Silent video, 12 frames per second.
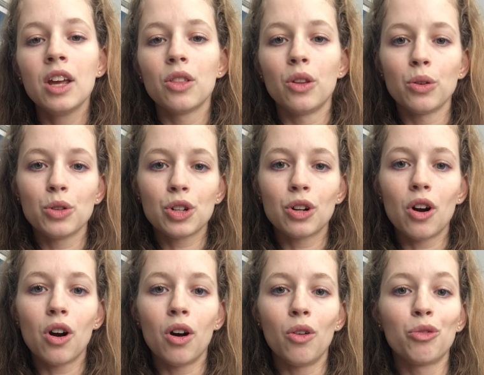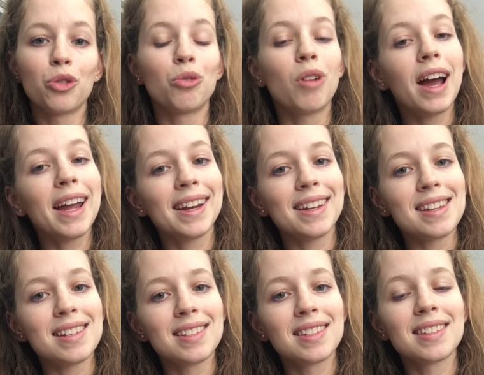Those are all
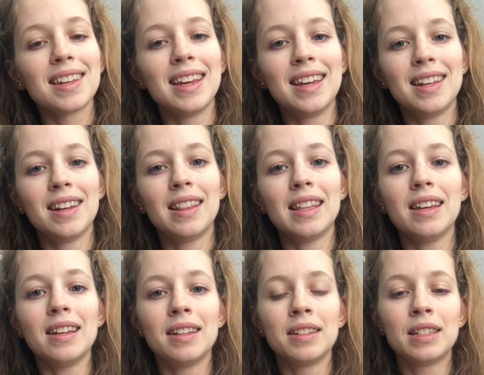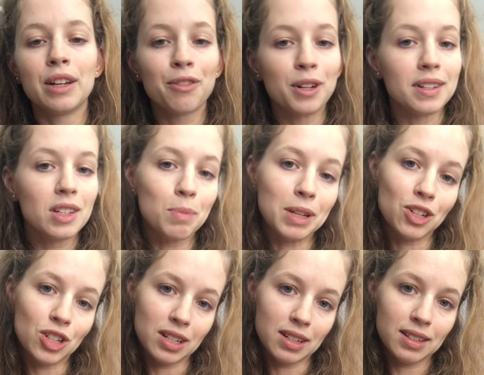varieties in the different
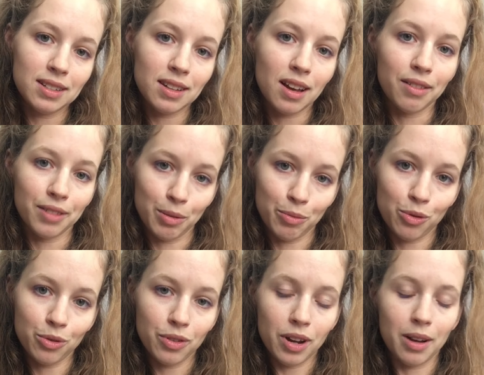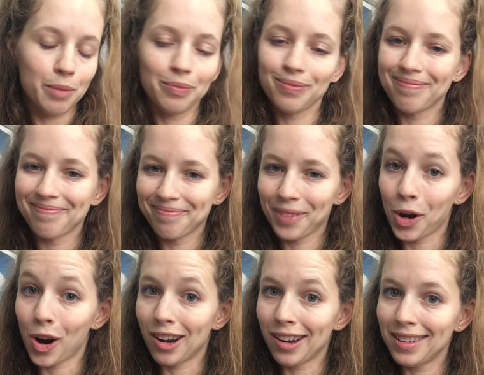species of emerald
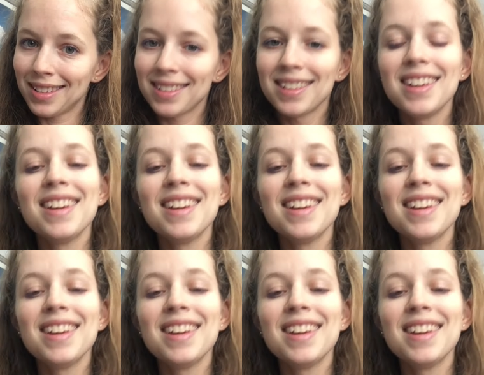garnet.